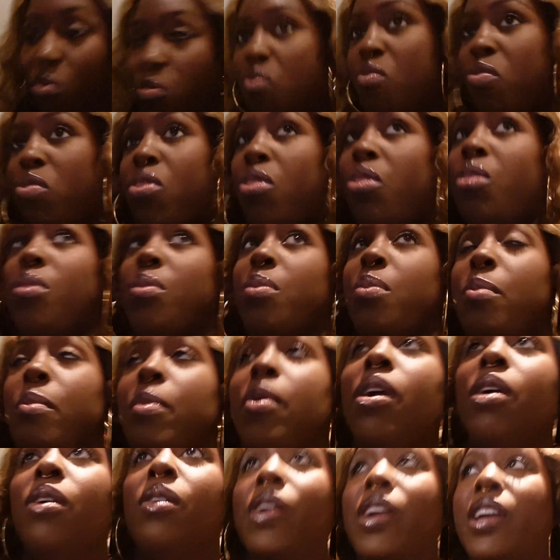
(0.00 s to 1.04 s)
Thank you.
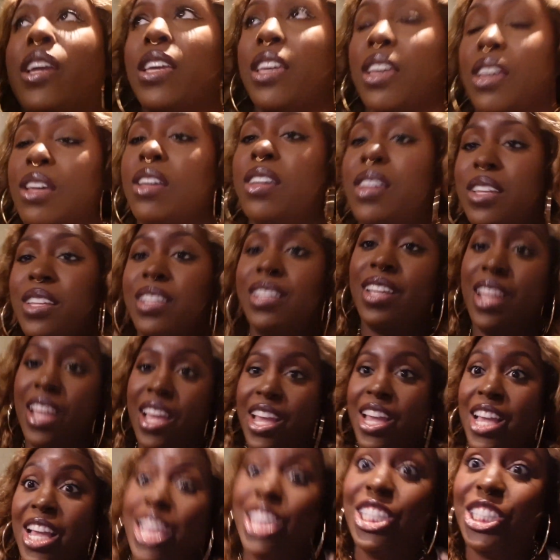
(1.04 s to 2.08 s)
All
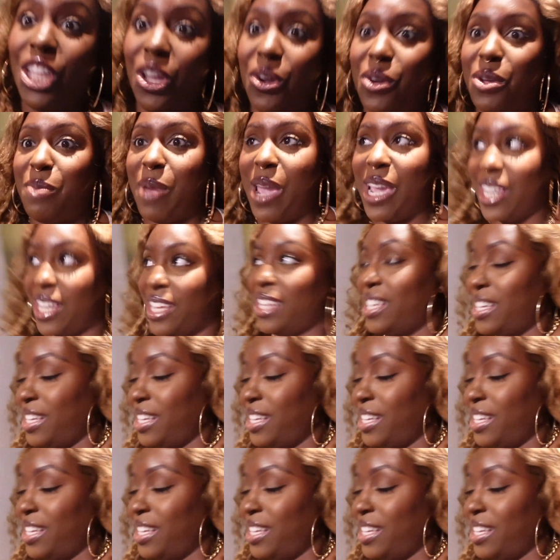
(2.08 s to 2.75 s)
right. So wait.